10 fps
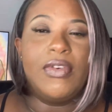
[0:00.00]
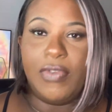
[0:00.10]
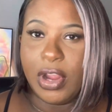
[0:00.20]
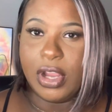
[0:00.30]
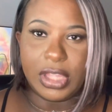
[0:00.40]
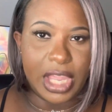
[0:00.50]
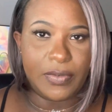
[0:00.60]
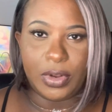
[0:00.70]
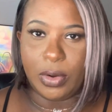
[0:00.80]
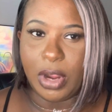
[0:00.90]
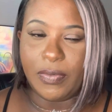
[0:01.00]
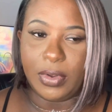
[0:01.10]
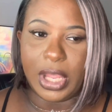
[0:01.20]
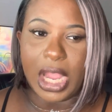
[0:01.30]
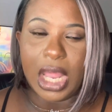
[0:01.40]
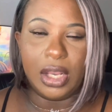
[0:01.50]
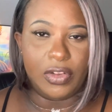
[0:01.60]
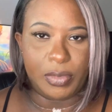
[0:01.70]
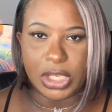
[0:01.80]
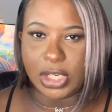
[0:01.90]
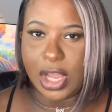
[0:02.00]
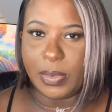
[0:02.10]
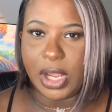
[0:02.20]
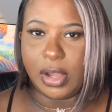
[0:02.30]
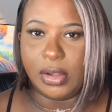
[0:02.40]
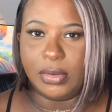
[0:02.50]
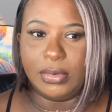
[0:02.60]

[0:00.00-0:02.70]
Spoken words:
very thankful and grateful. Like, I love my job now.